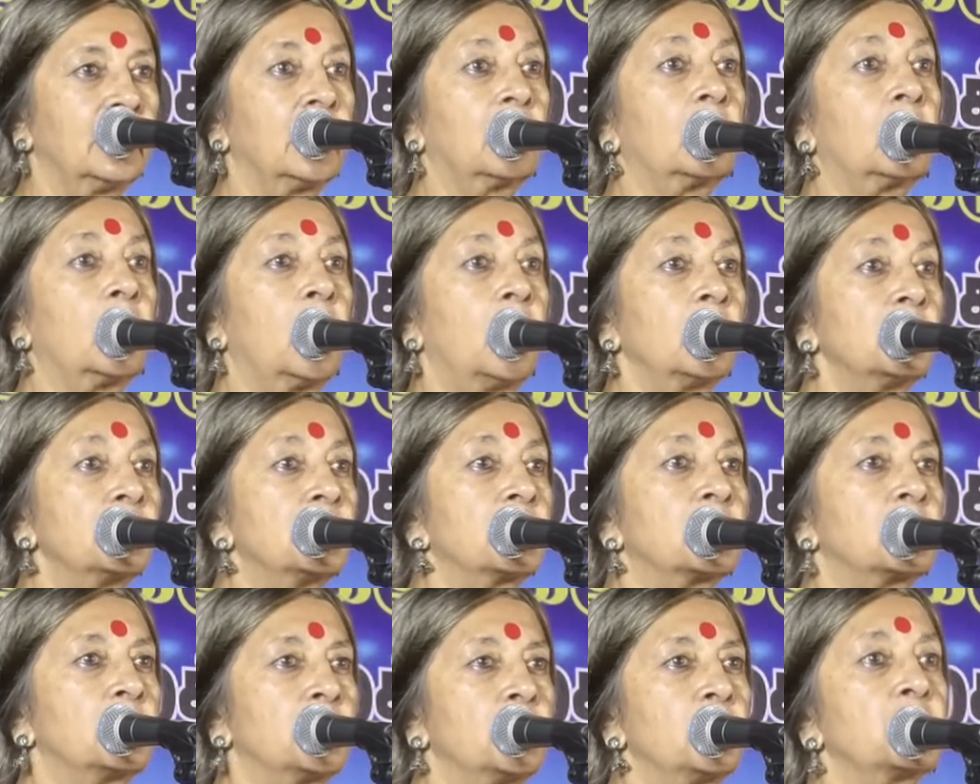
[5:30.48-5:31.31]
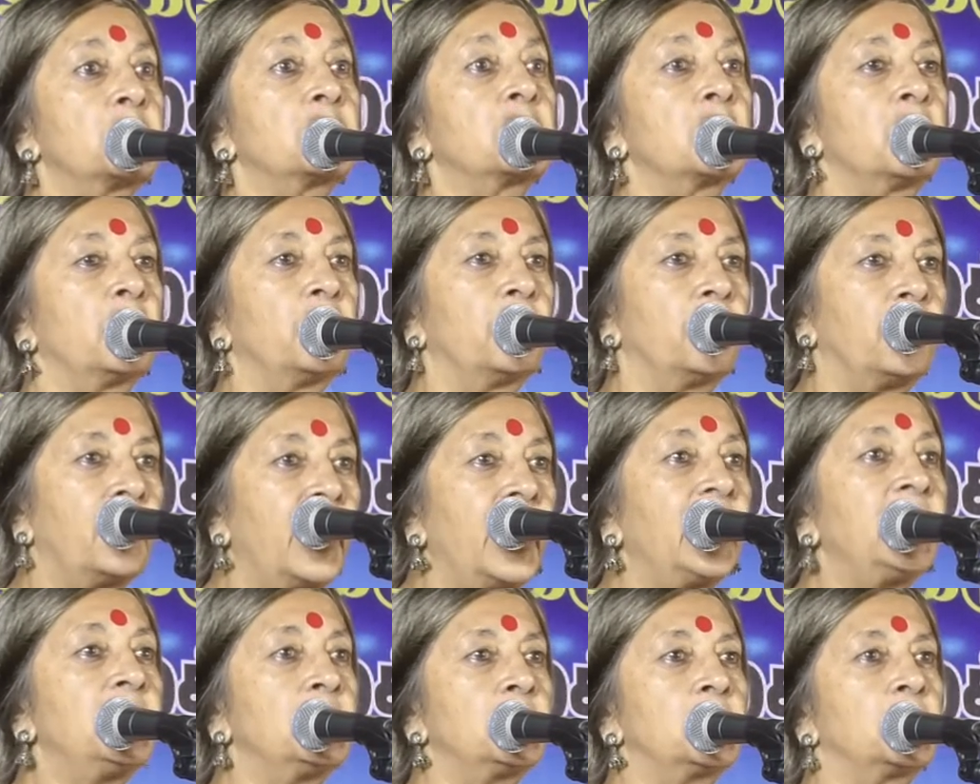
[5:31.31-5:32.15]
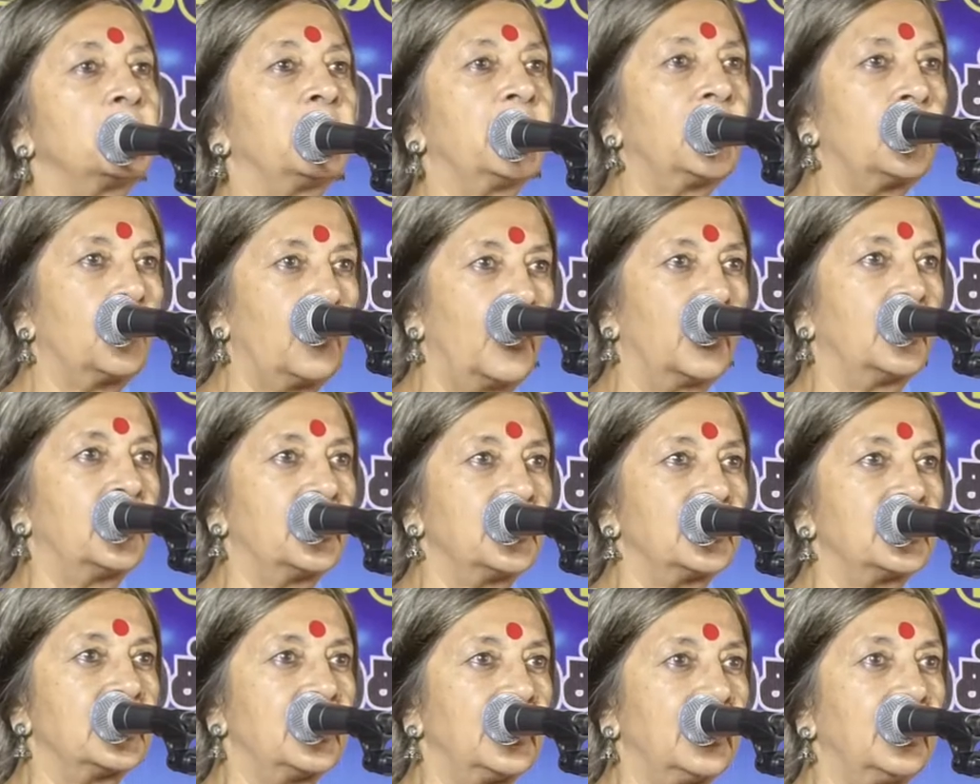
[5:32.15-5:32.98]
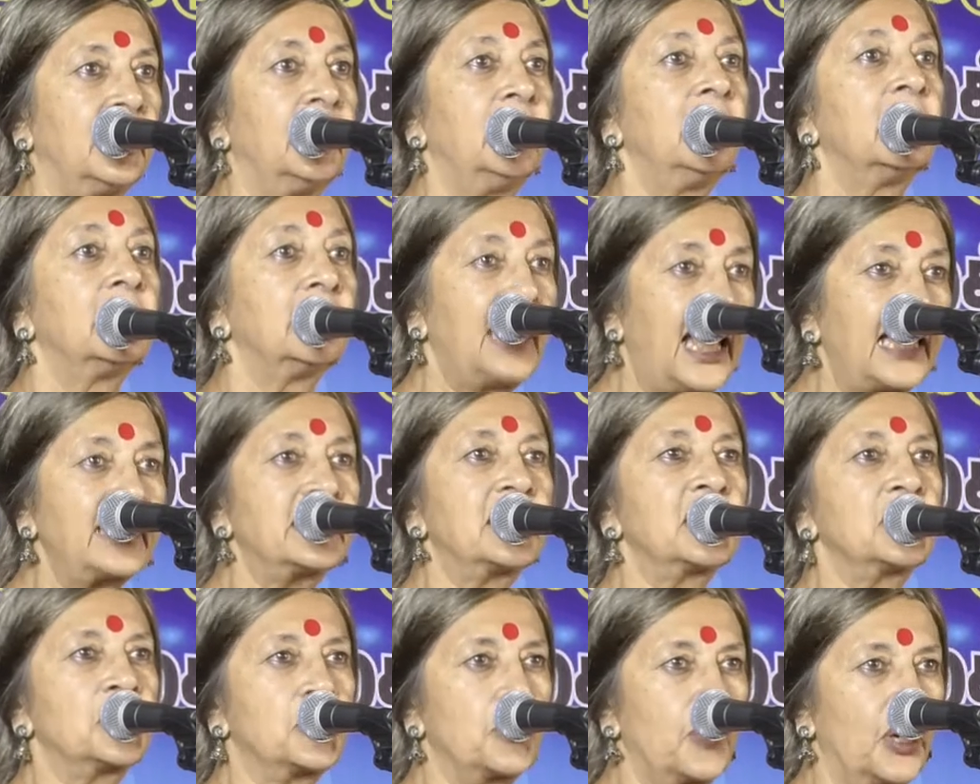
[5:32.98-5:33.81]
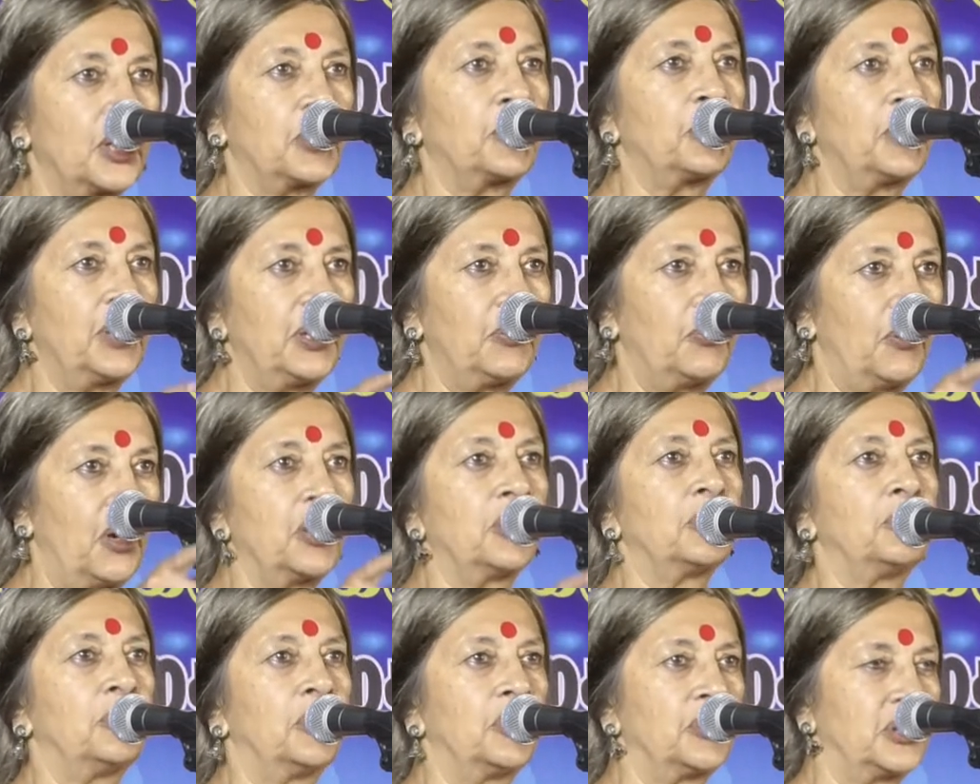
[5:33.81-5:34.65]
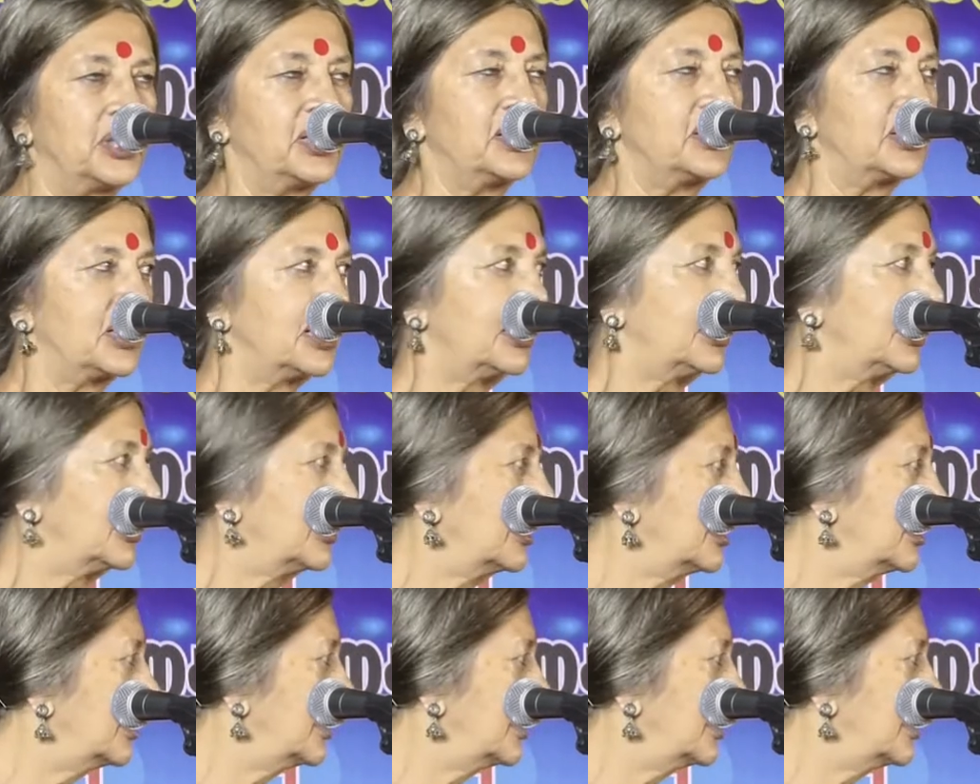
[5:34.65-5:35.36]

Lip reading: the constitutional right to equality. That is what we want, Modiji.